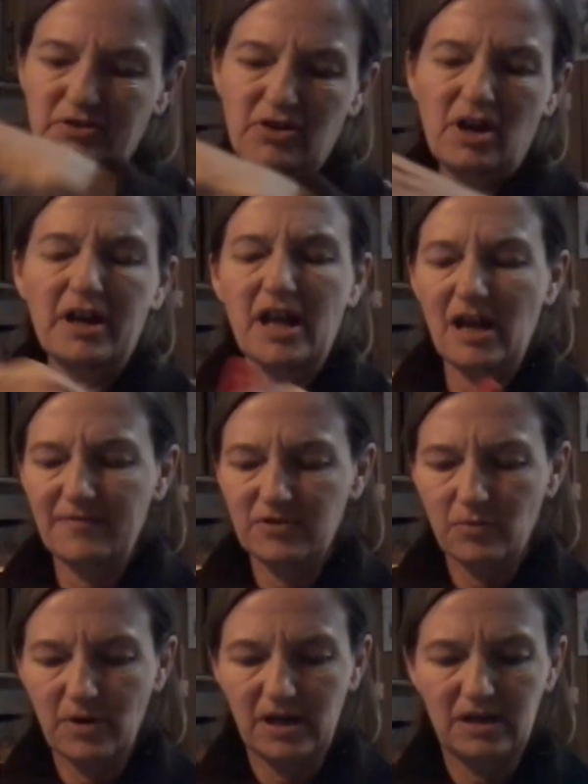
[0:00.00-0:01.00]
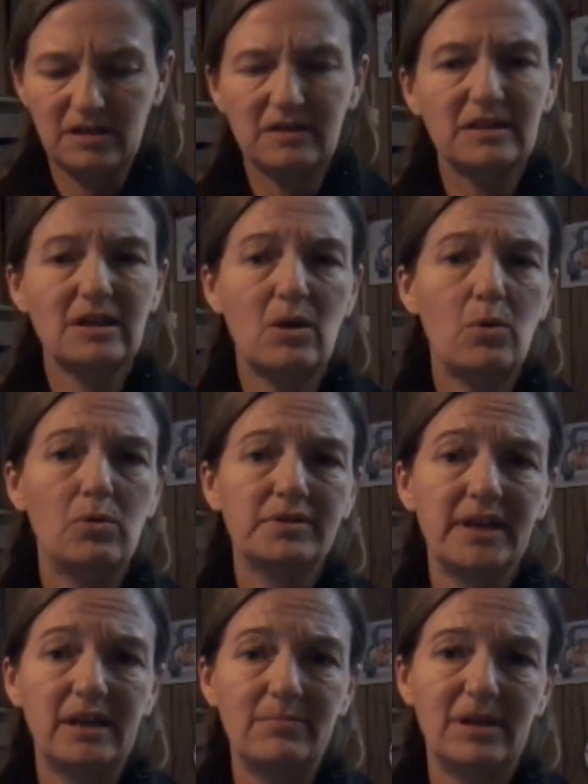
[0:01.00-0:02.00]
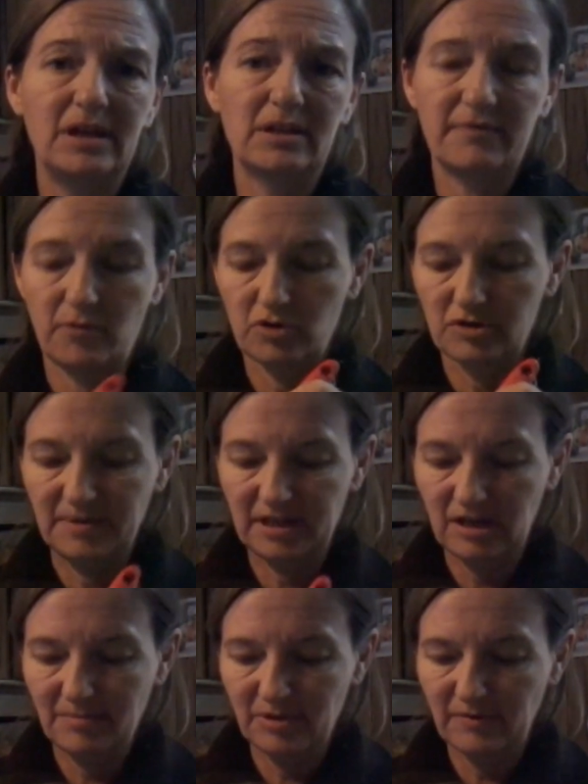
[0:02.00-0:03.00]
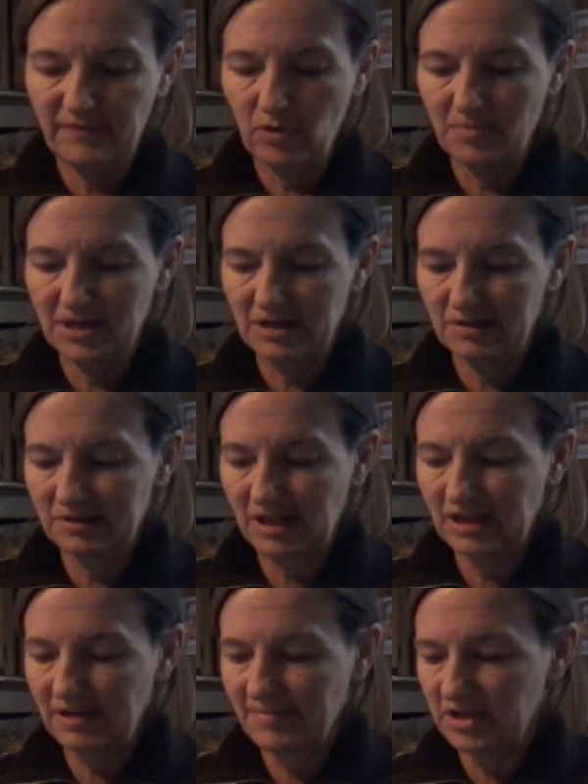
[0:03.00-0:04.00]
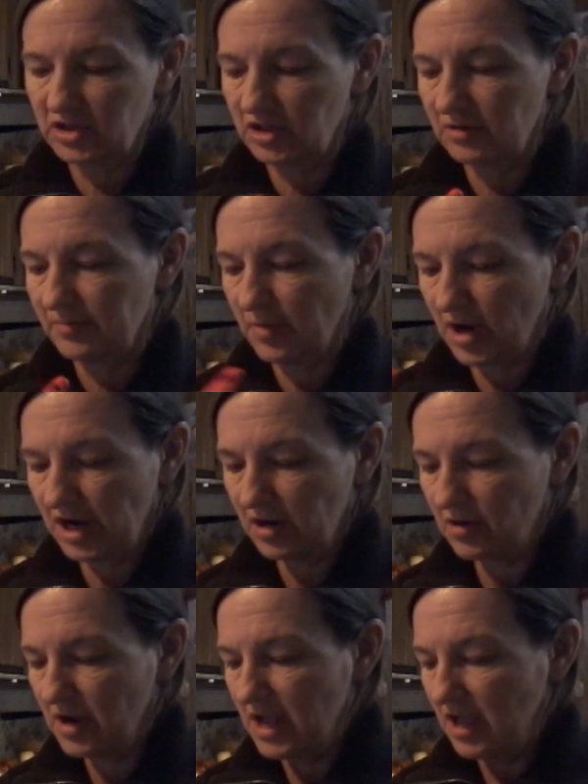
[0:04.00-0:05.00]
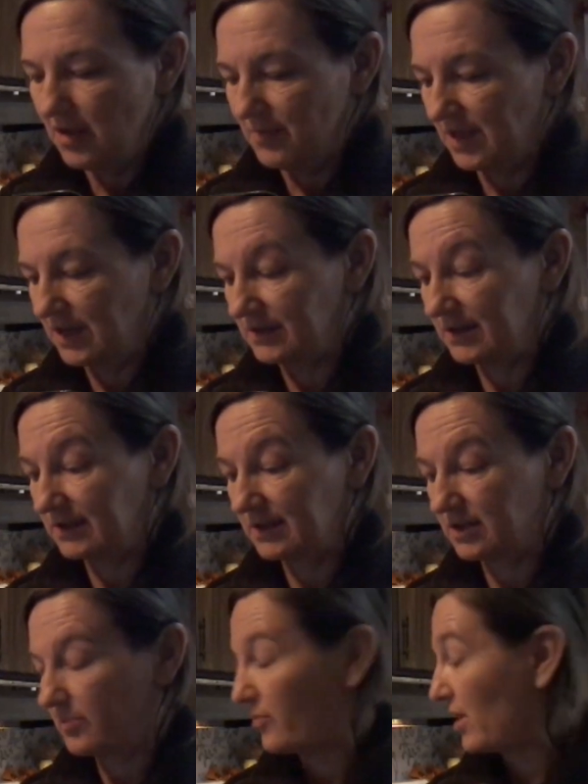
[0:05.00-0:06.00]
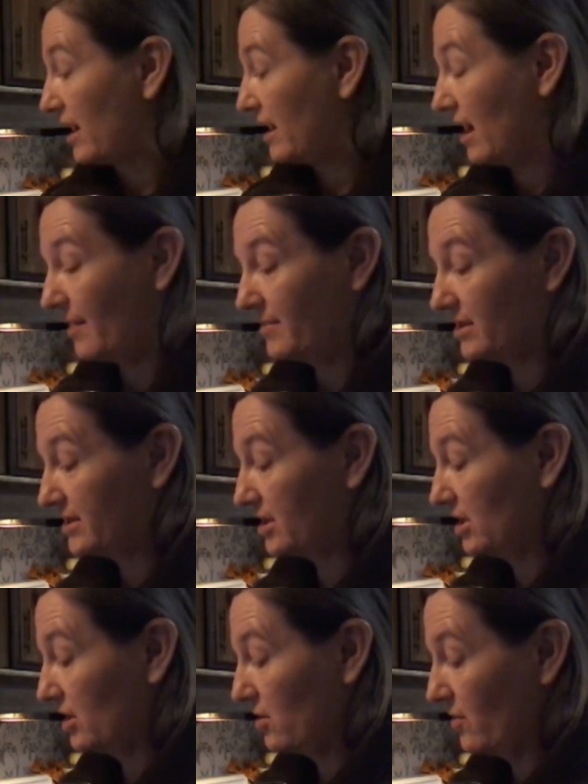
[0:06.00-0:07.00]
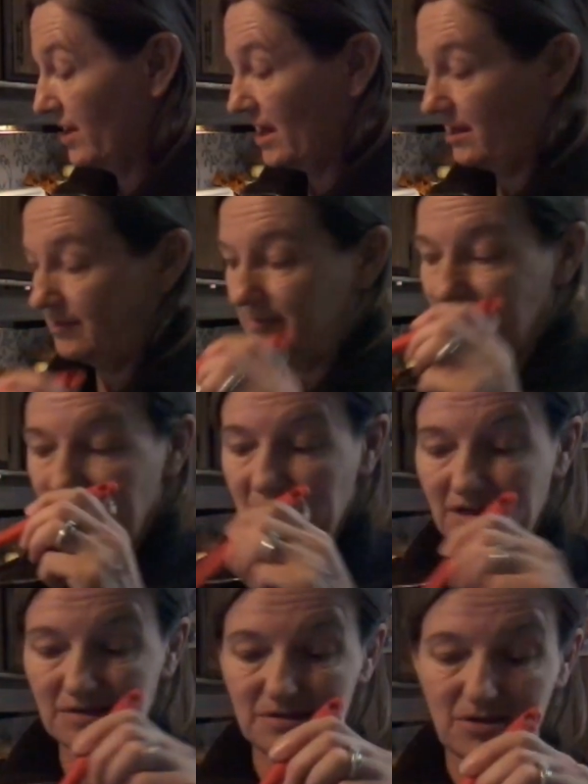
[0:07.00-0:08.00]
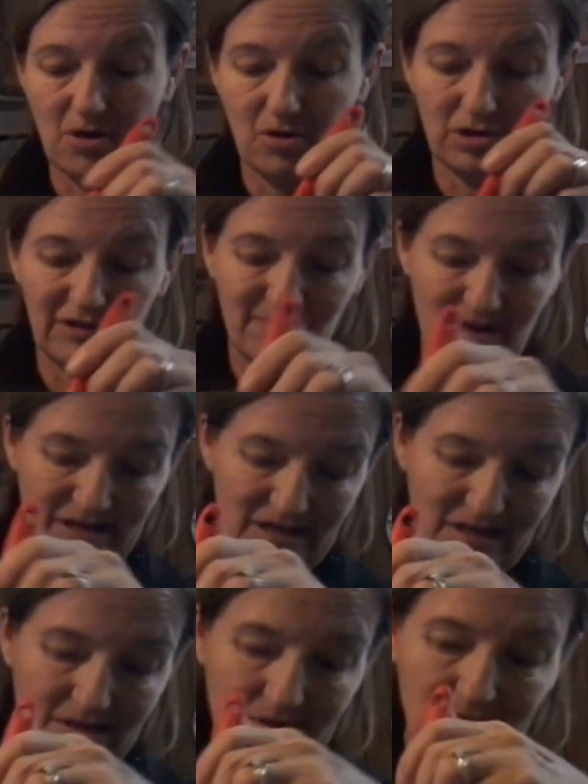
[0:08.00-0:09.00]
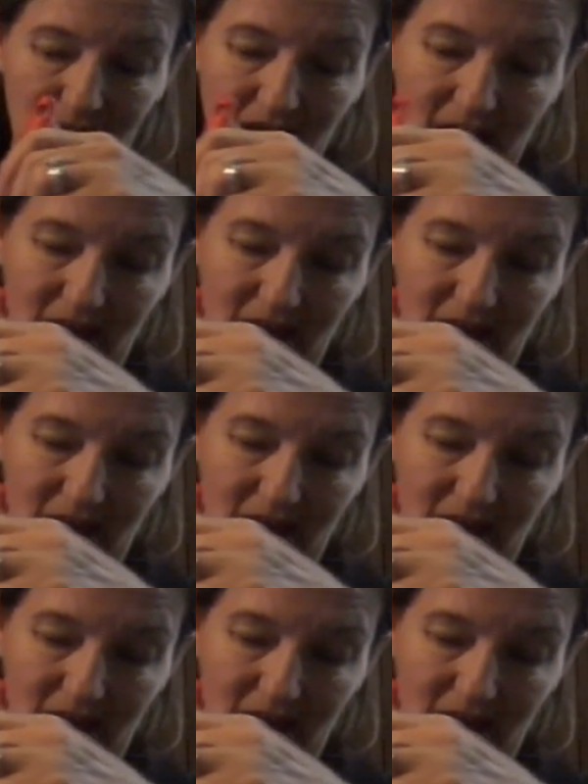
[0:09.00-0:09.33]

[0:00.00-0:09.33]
not have to wait the whole 10 minutes for it to become the foaminess like I mentioned prior, because this is a bread. I'm just going to go ahead, because all of my yeast